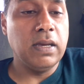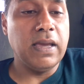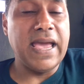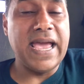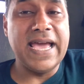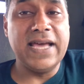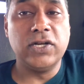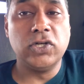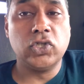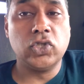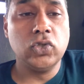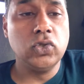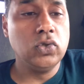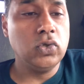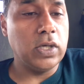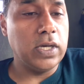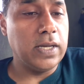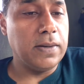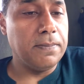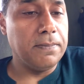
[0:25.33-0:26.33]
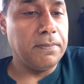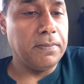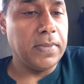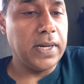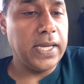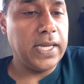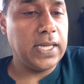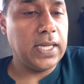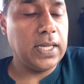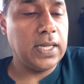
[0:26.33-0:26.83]
Andrew and
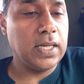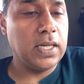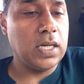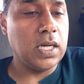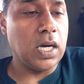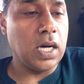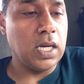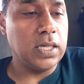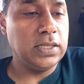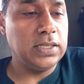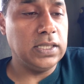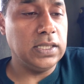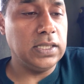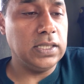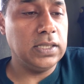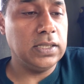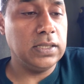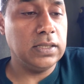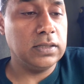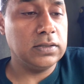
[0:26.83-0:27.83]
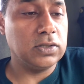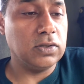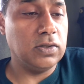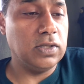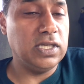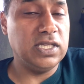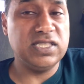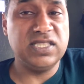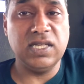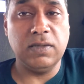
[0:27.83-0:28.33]
Mike Conti. So
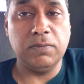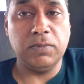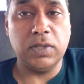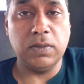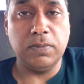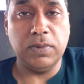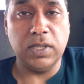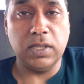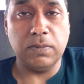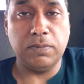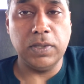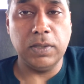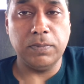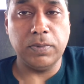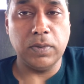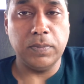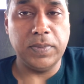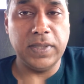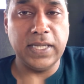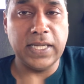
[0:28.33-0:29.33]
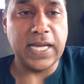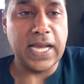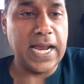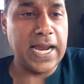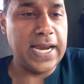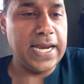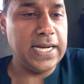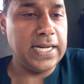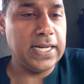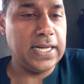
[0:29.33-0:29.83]
they seem to be the people
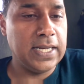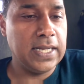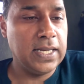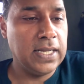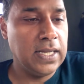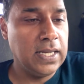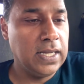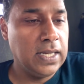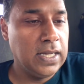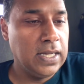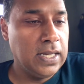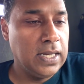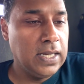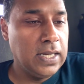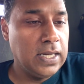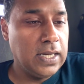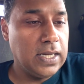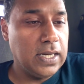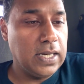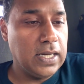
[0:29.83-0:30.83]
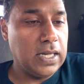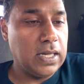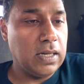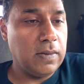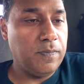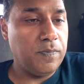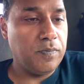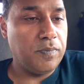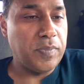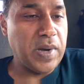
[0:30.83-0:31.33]
behind uh,
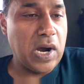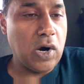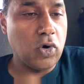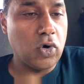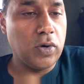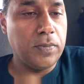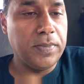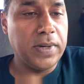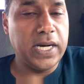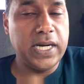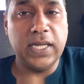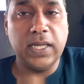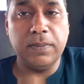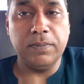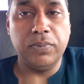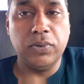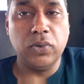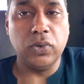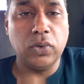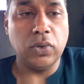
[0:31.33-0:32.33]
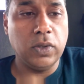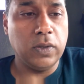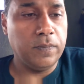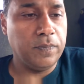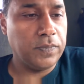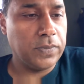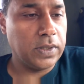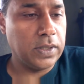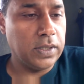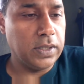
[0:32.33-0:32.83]
power mining pool.
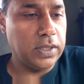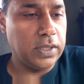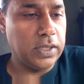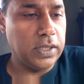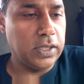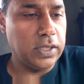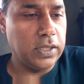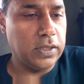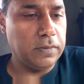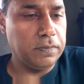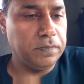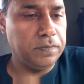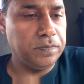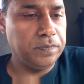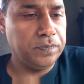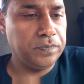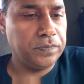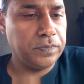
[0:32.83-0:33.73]
Um,